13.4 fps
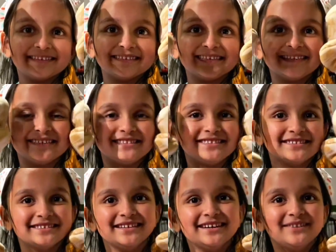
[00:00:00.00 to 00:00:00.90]
need
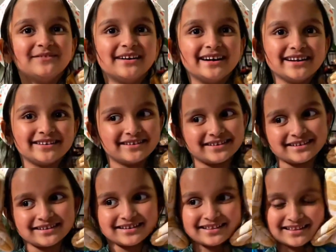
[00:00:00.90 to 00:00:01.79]
to wear your
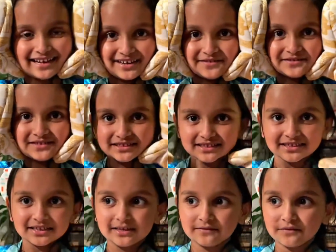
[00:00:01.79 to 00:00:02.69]
gloves
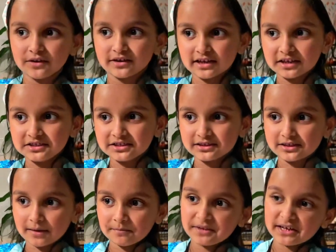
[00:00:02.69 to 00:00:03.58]
if you're touching
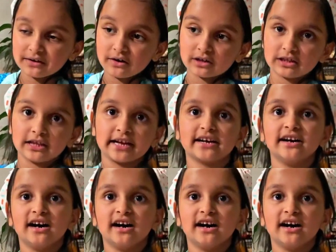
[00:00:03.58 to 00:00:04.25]
something hot like an